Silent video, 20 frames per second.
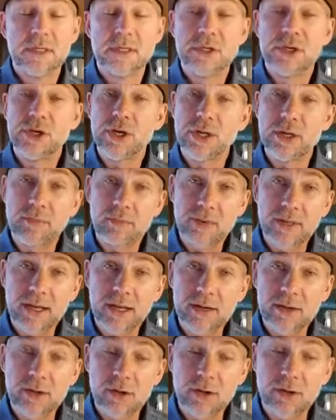You can apply
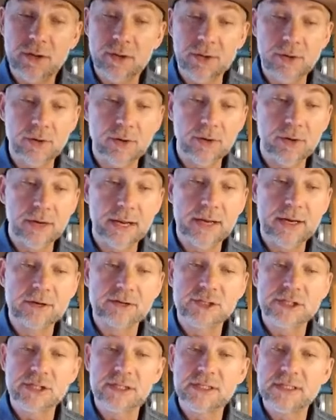it on your
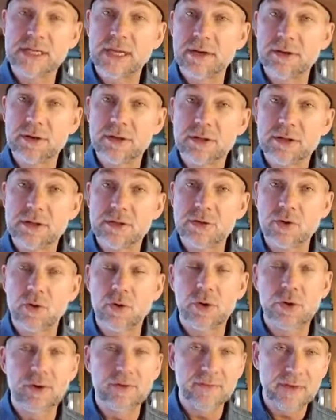energy centers
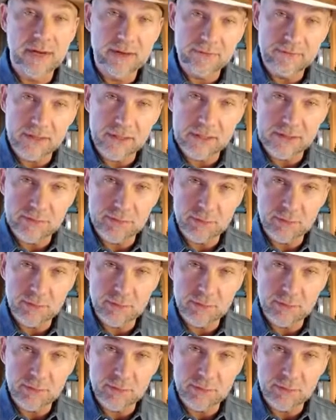or your VitaFlex